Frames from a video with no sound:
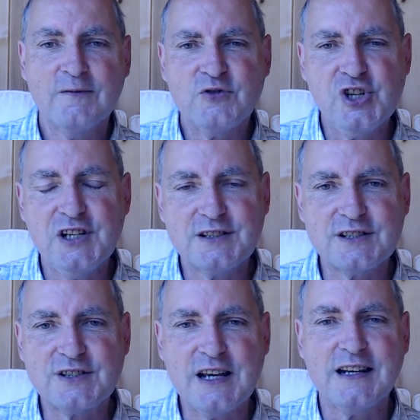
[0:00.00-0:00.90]

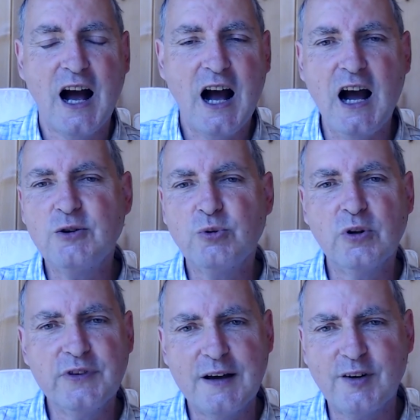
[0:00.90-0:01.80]
Jesus said, I will
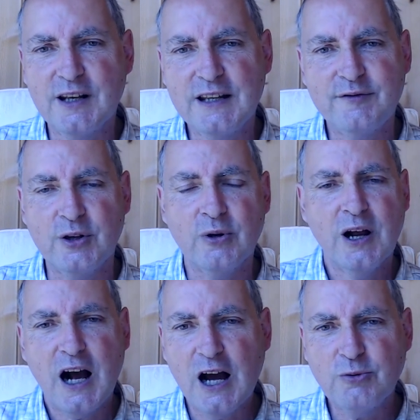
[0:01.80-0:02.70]
never leave you,
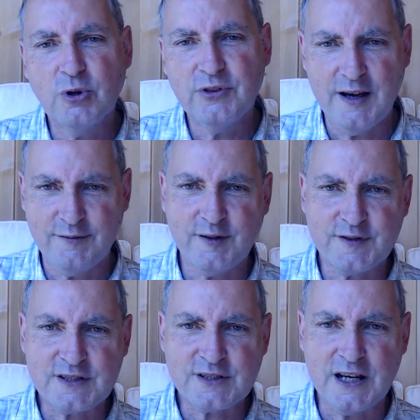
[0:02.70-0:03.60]
I will never
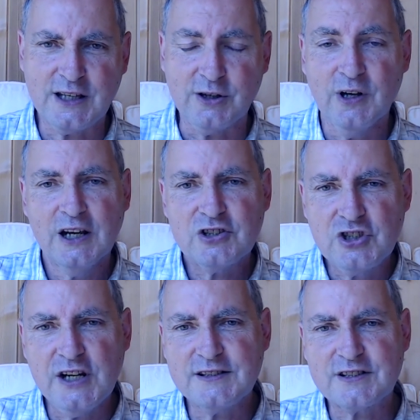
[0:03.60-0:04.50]
forsake you.
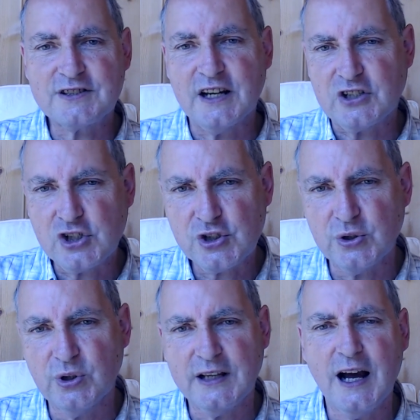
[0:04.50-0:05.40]
Jesus said,
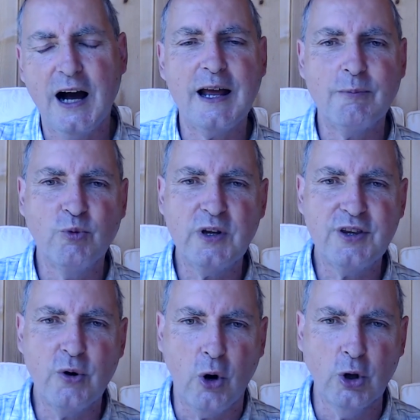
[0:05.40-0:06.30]
Surely I am with
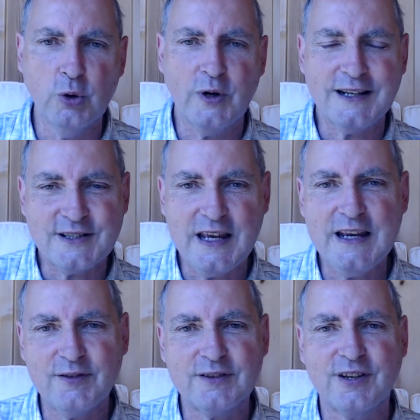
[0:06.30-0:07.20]
you always,
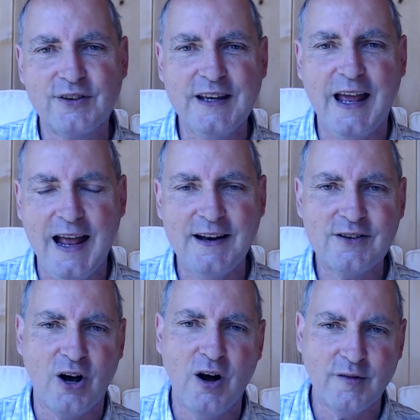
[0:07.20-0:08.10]
even to the end
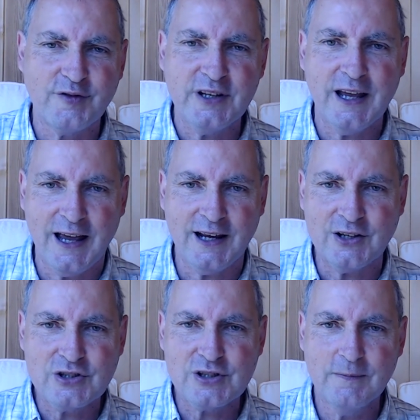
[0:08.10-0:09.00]
of the
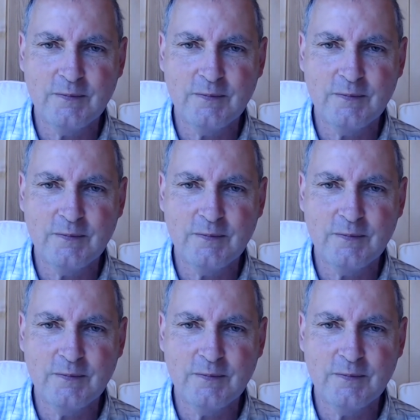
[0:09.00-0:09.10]
age.